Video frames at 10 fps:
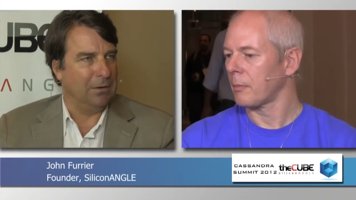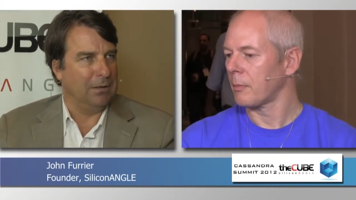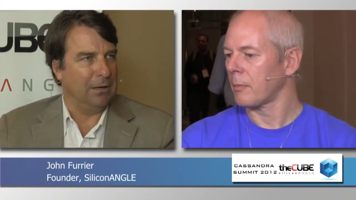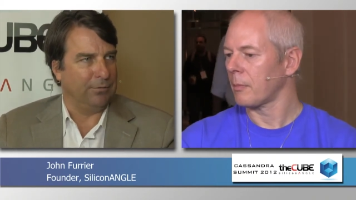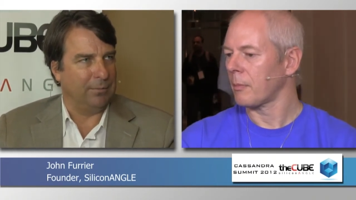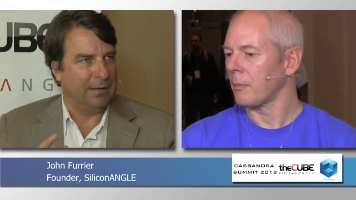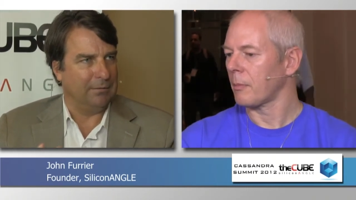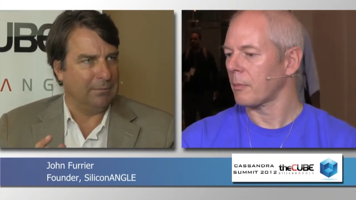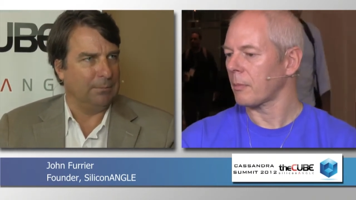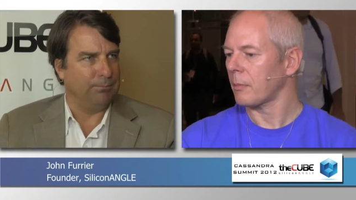Speaker 1: your, you know, from,
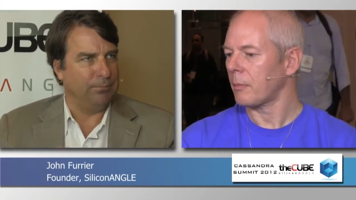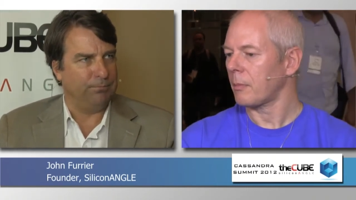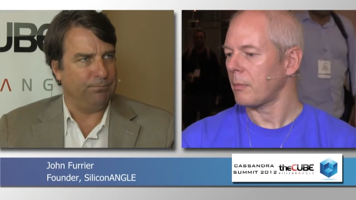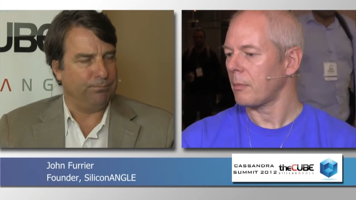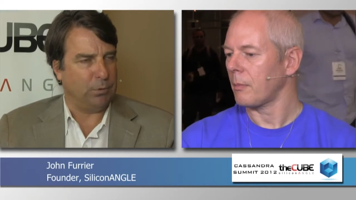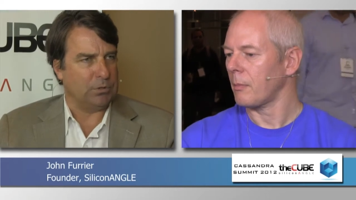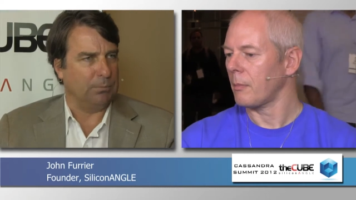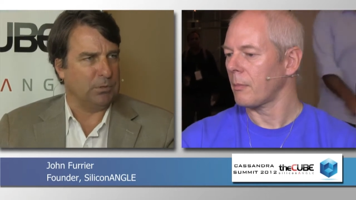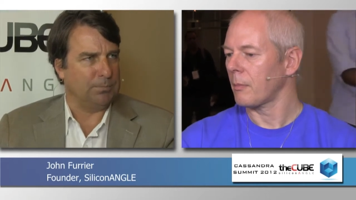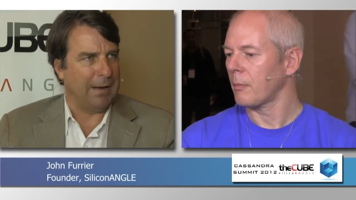from a
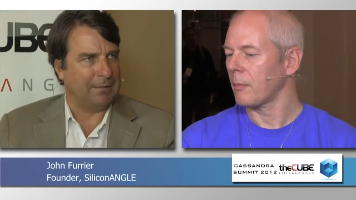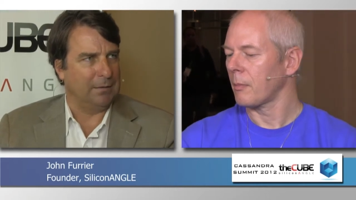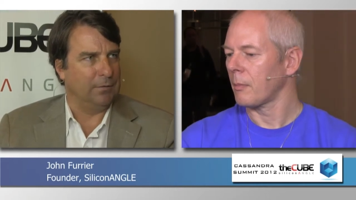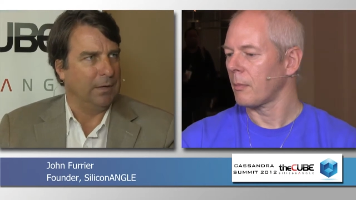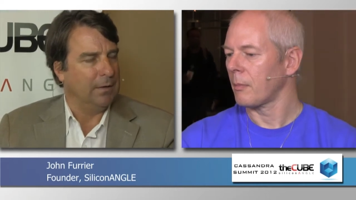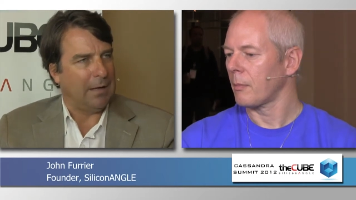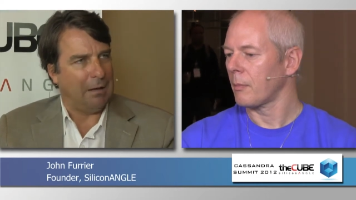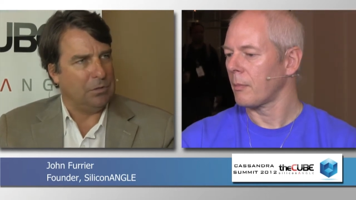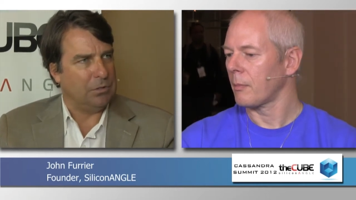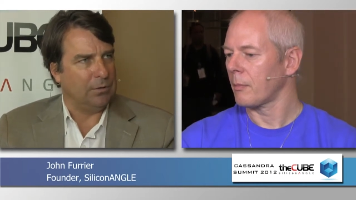personal perspective,
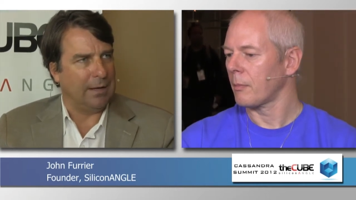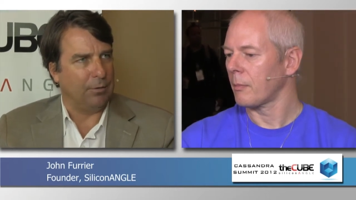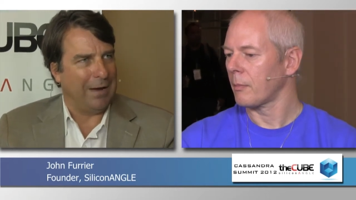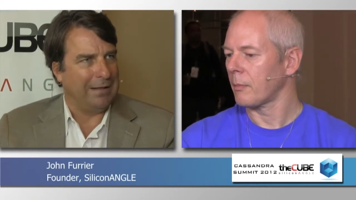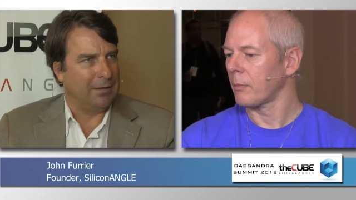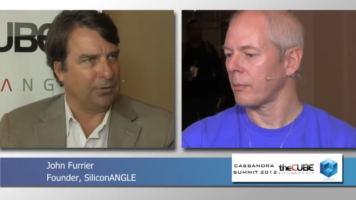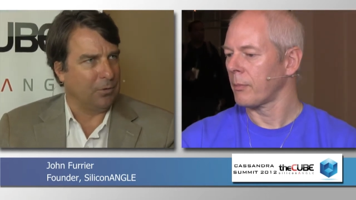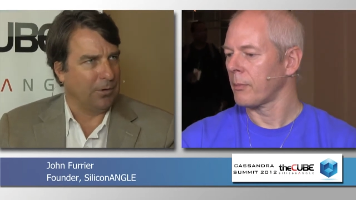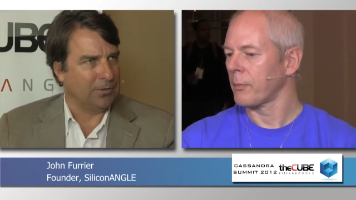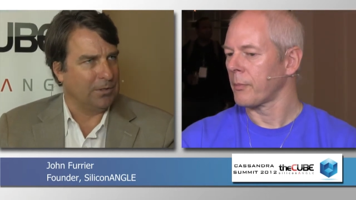how would you kind of rate those
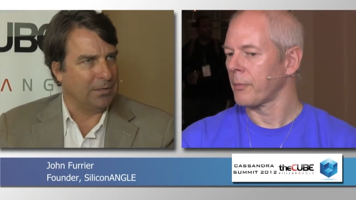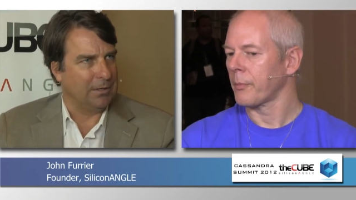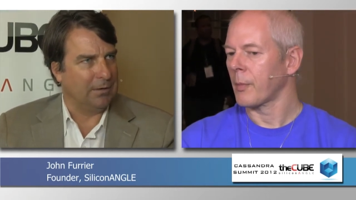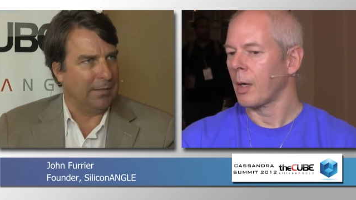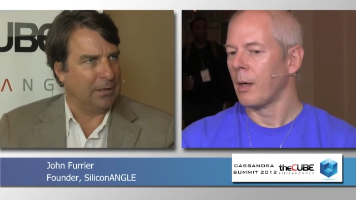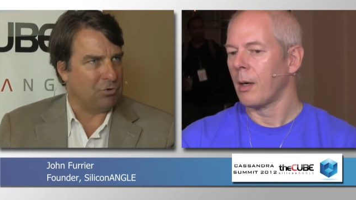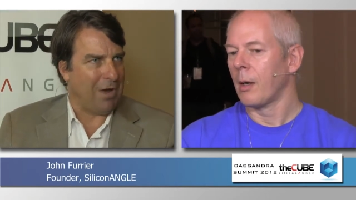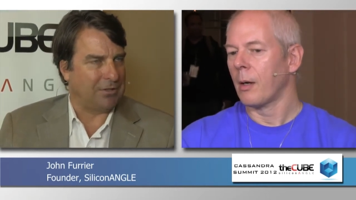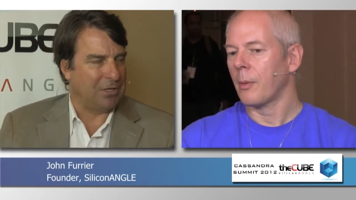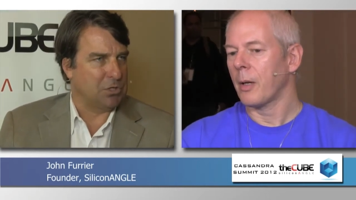horses and, and the
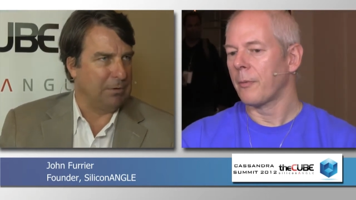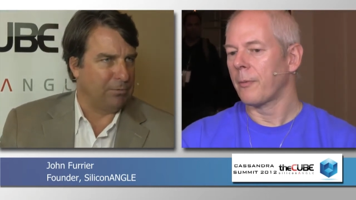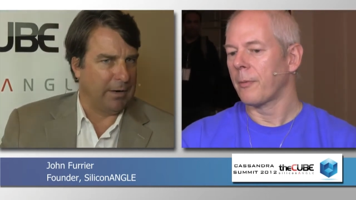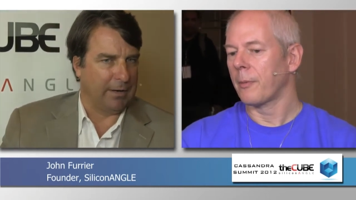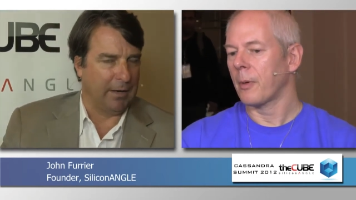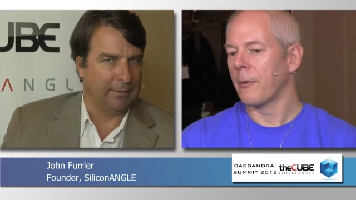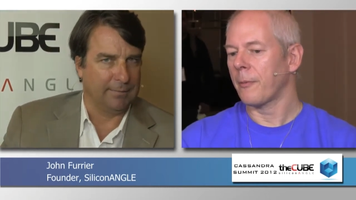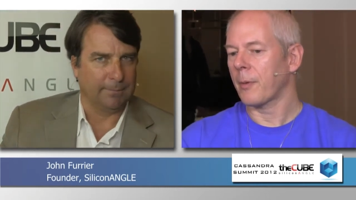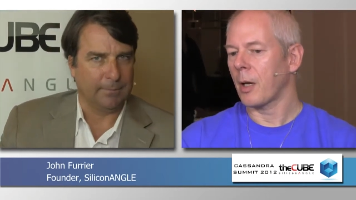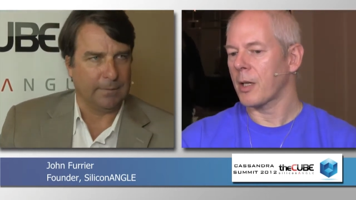tracks they we've, should be running on?
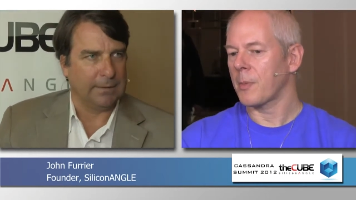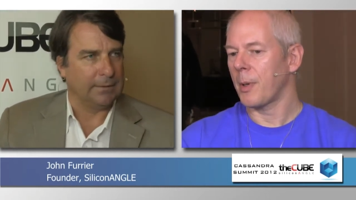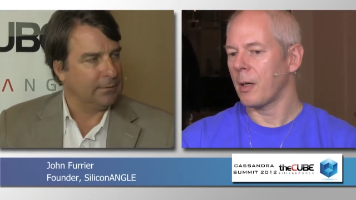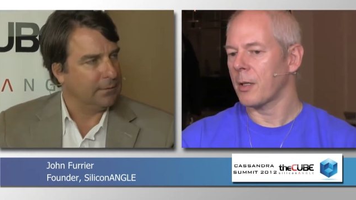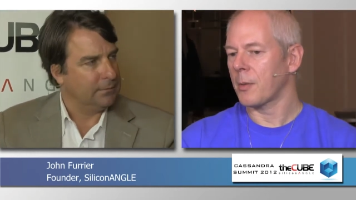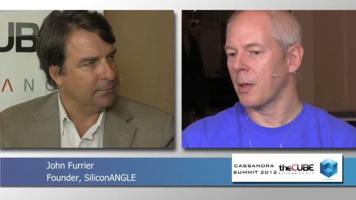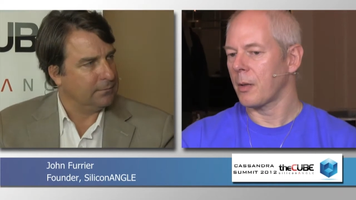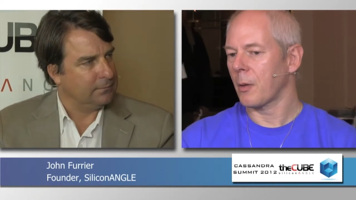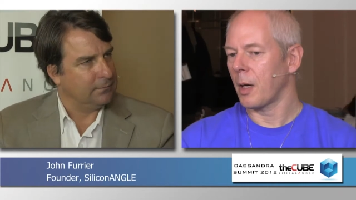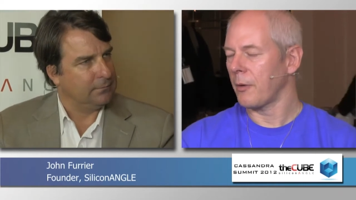We've
Speaker 2: got experience
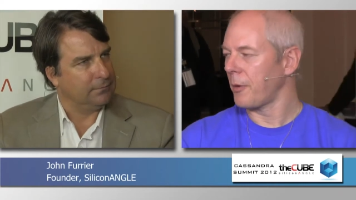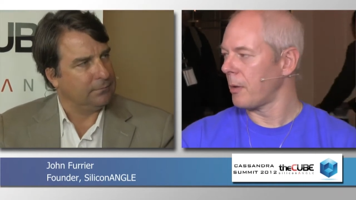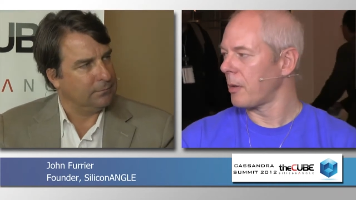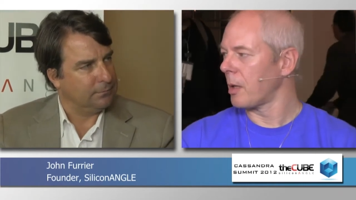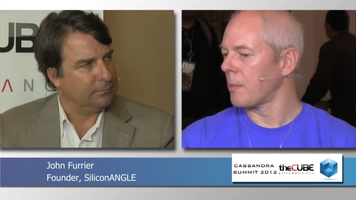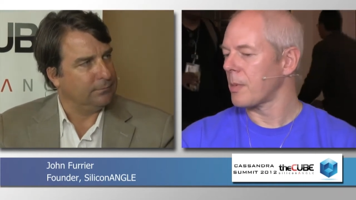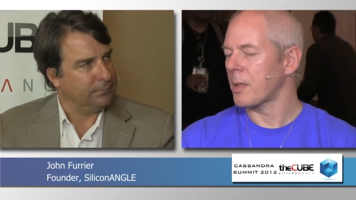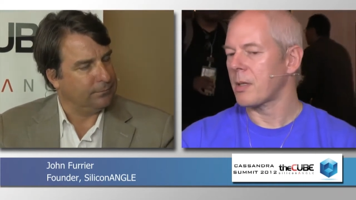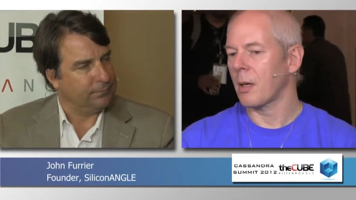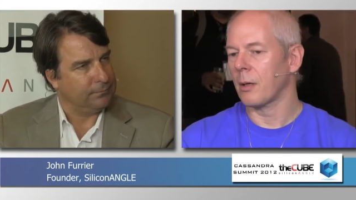with quite a few of them.
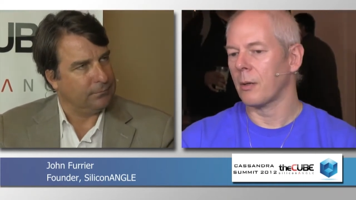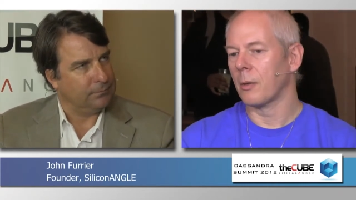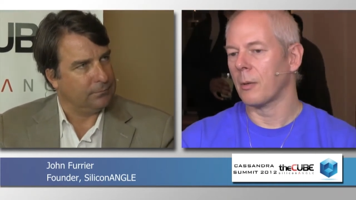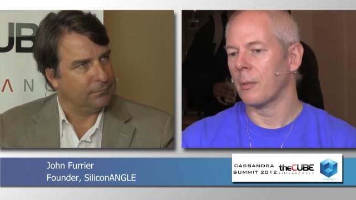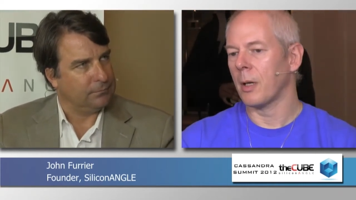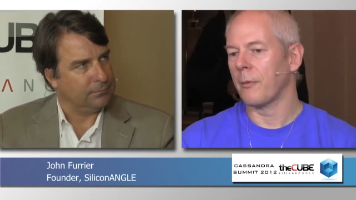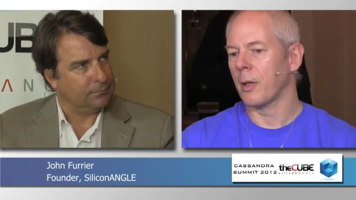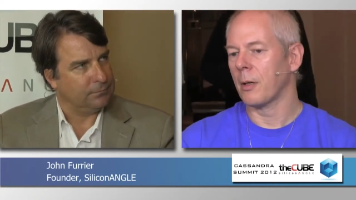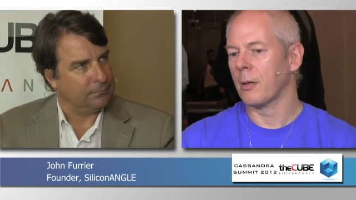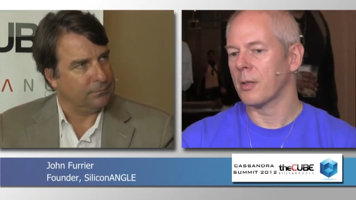So
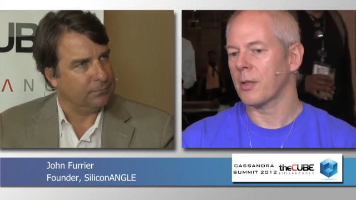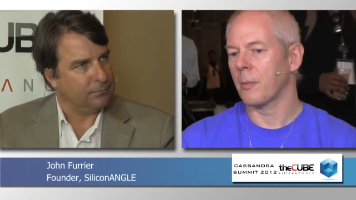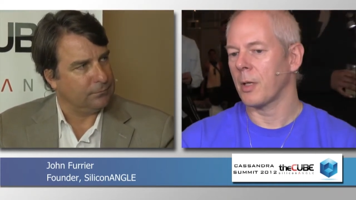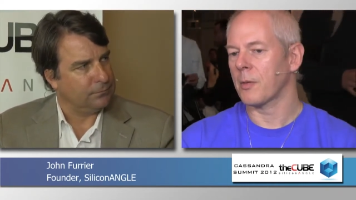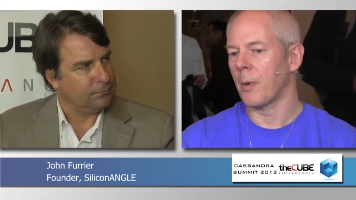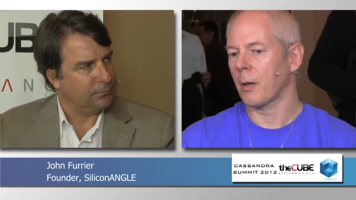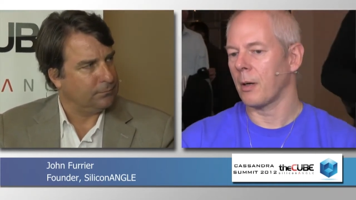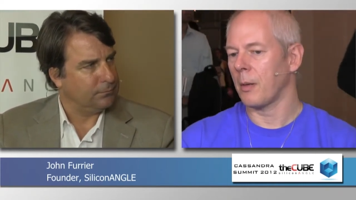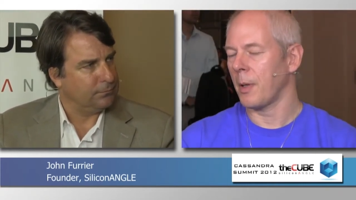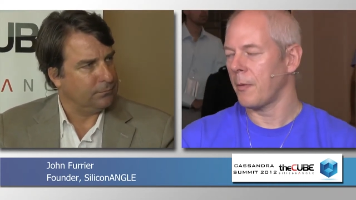we've used, we used
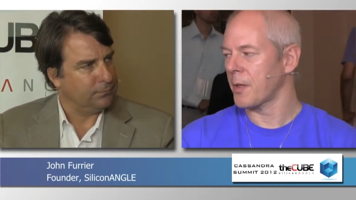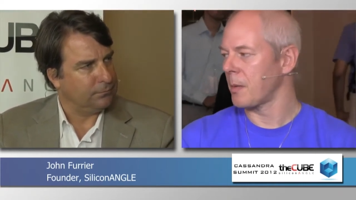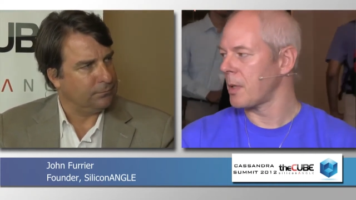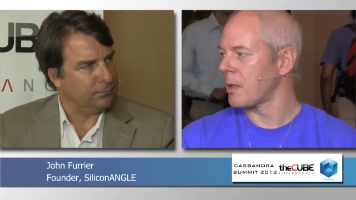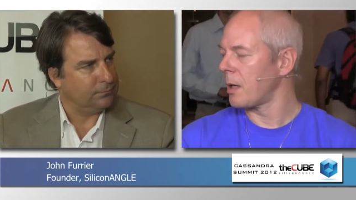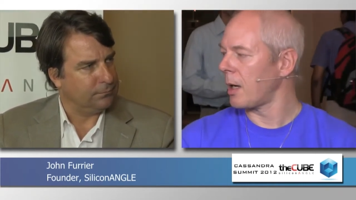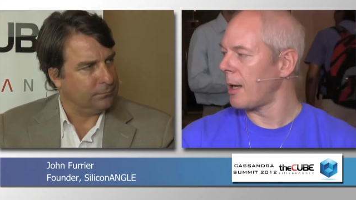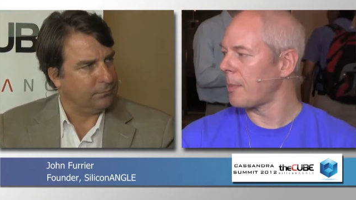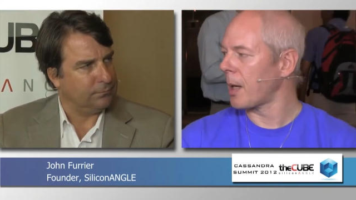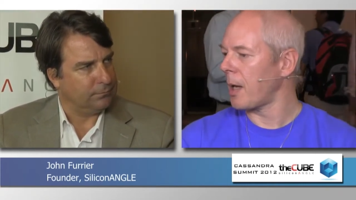MongoDB for some
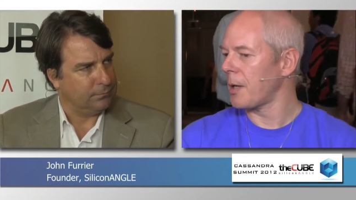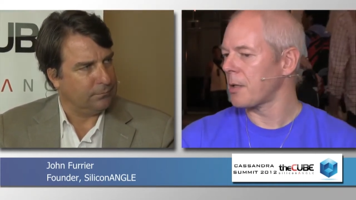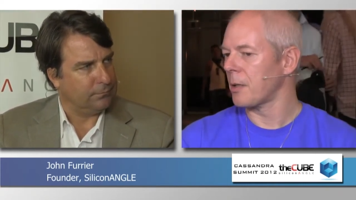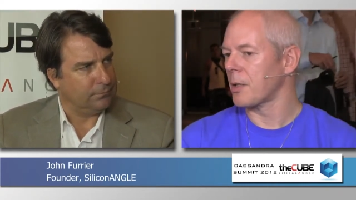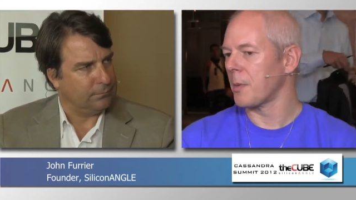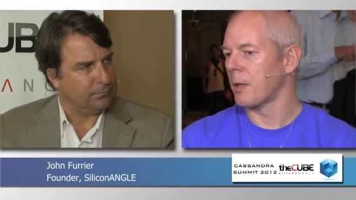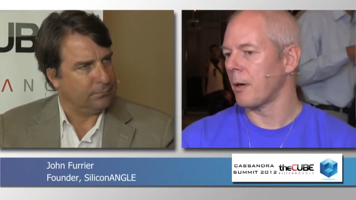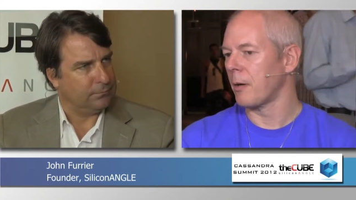internal applications. We